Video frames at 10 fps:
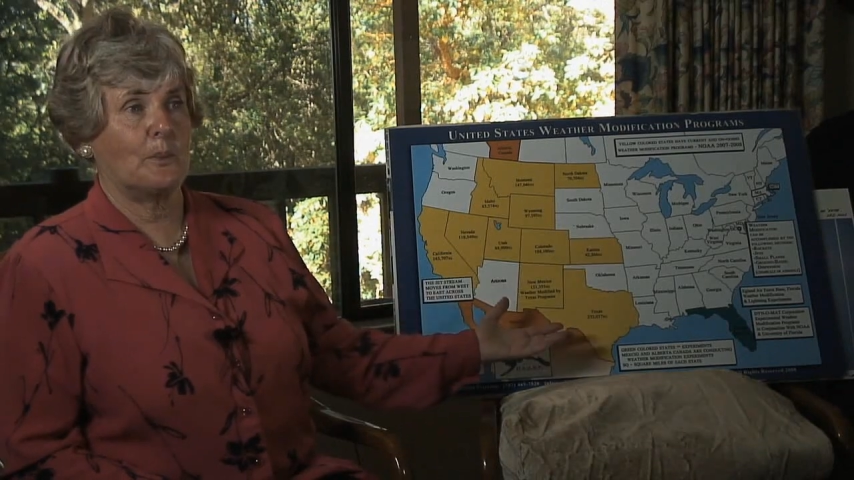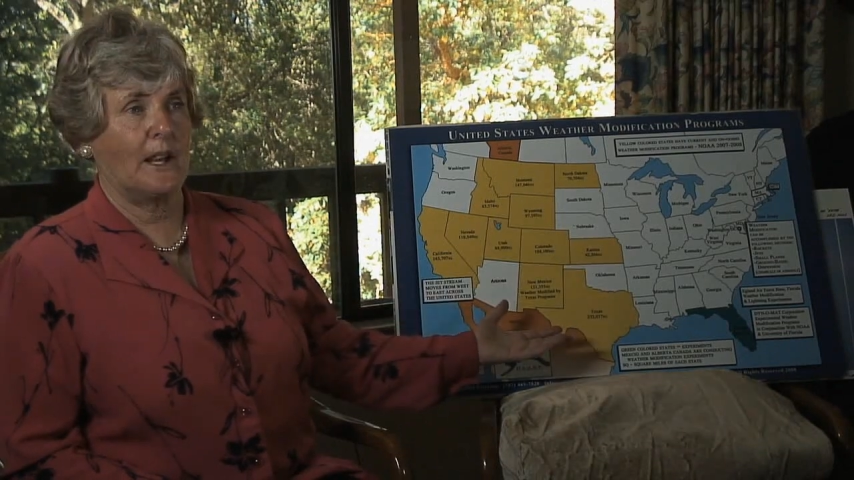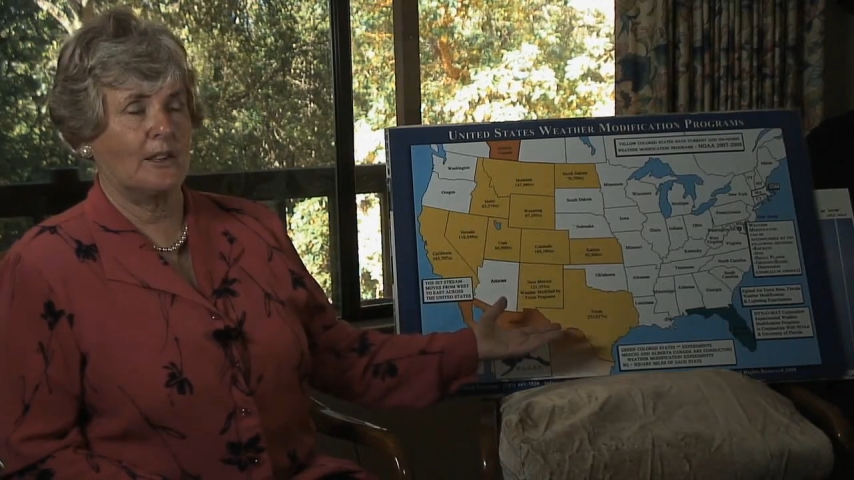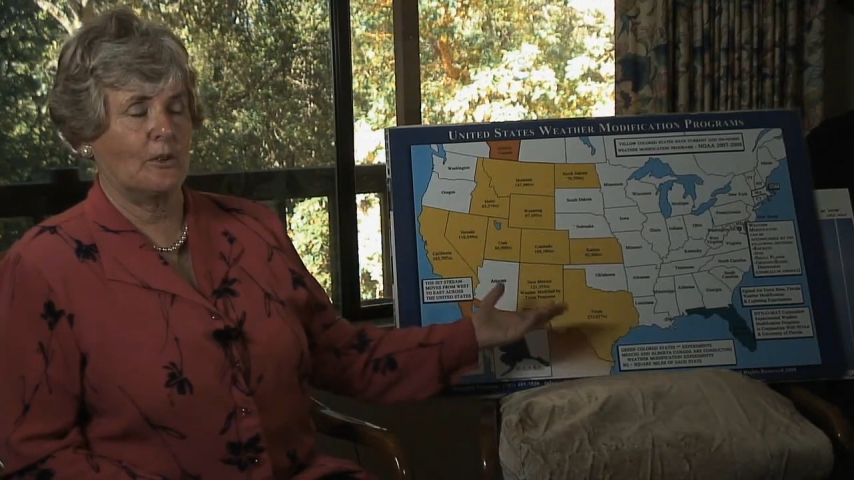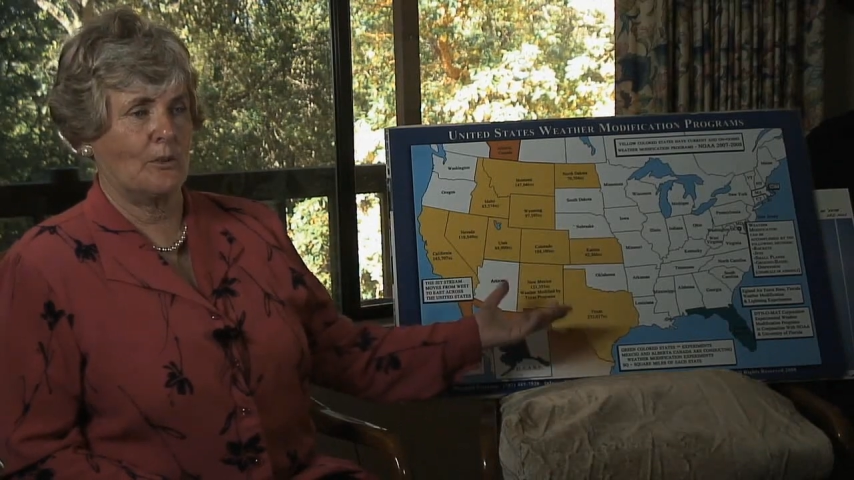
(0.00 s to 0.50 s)

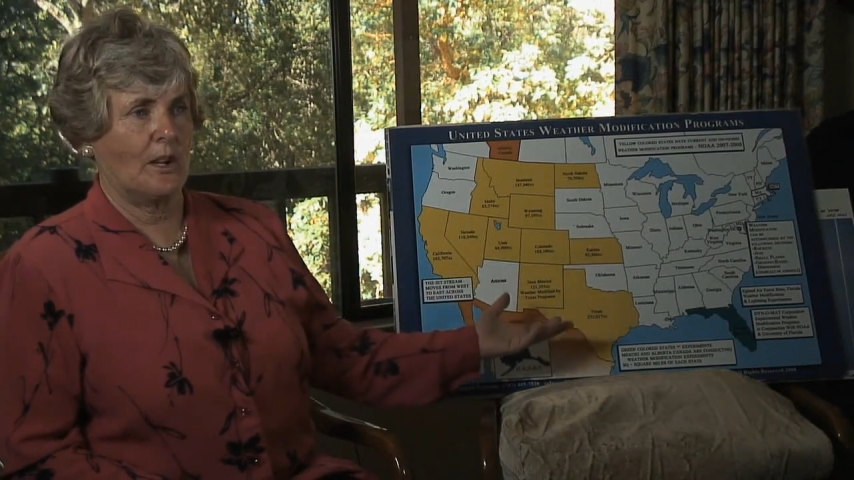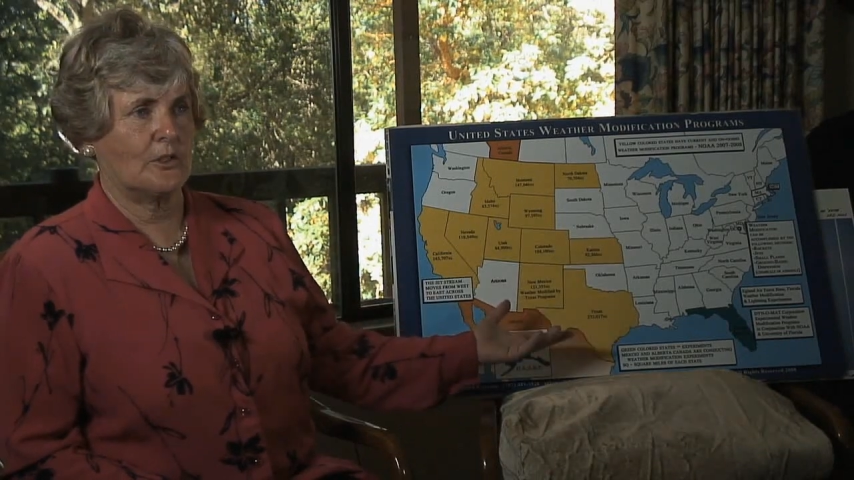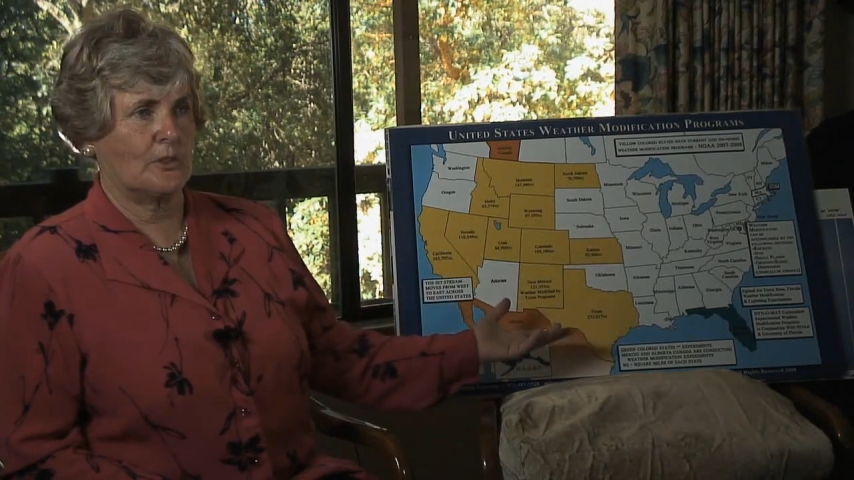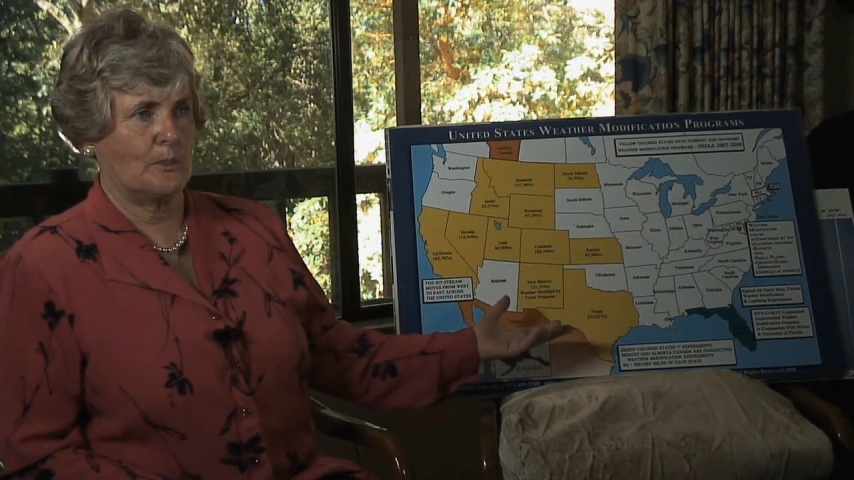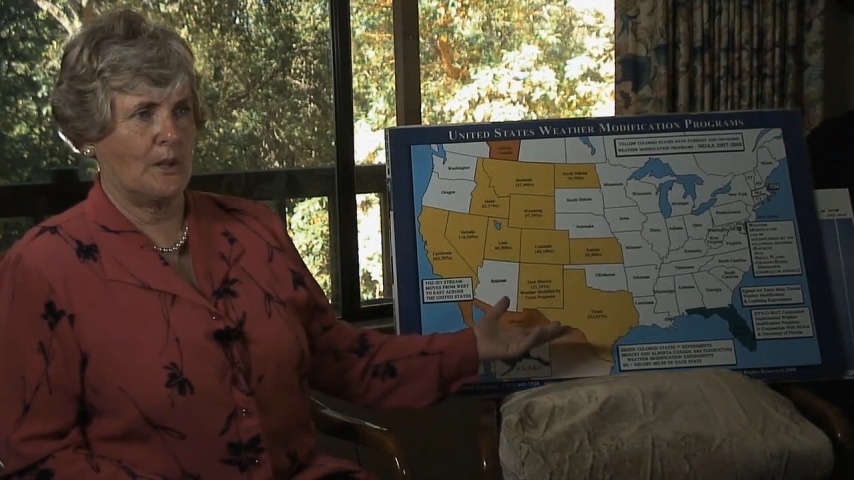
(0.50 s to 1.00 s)
supply and our
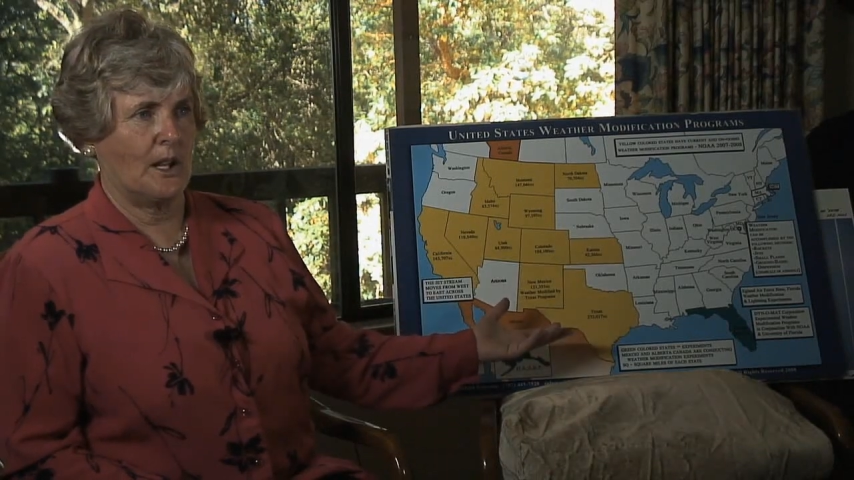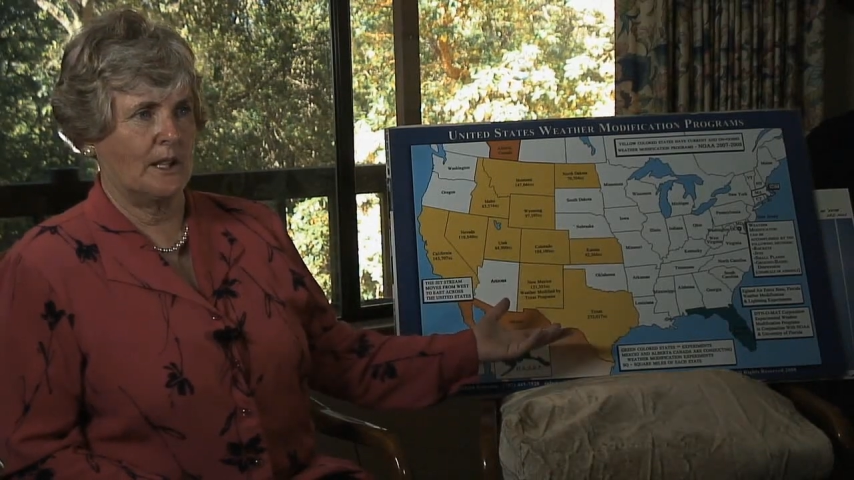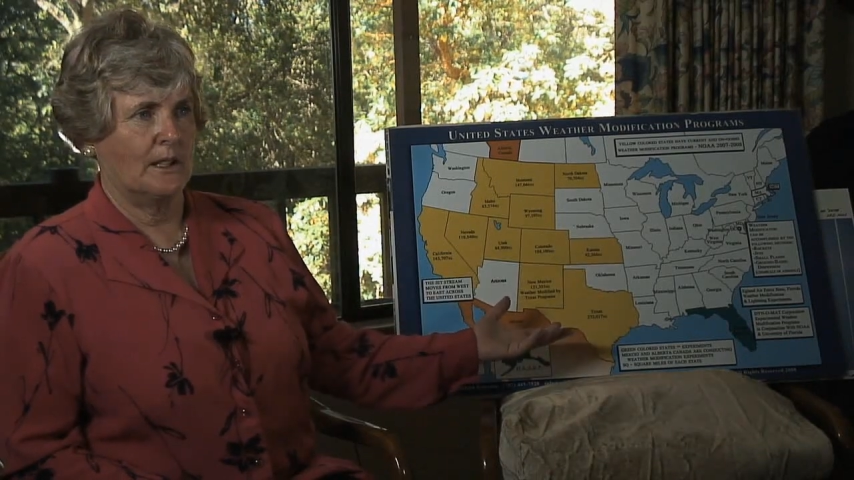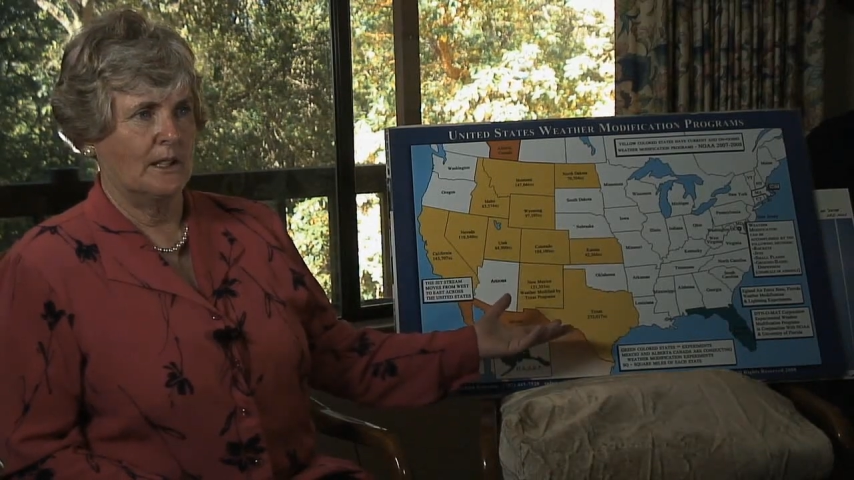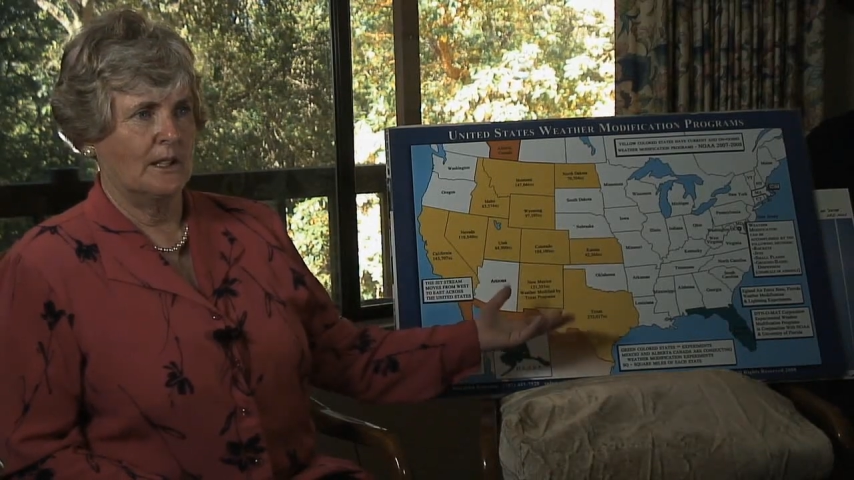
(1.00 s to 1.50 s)
water
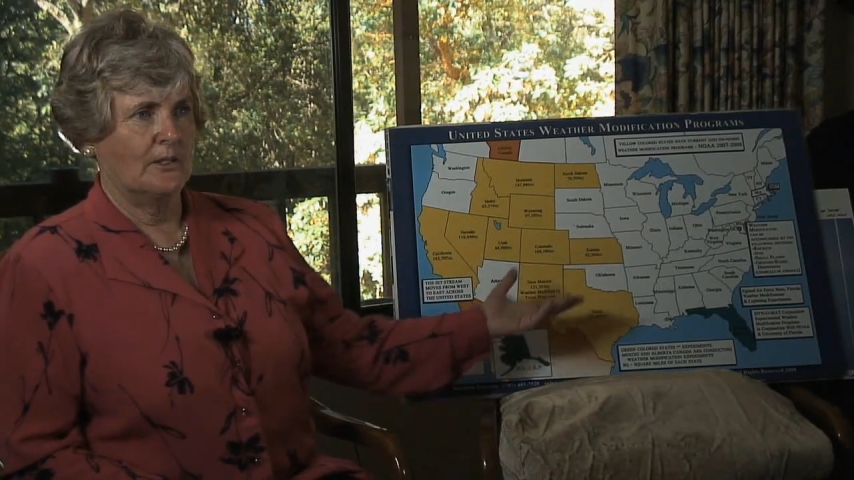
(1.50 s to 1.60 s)
supply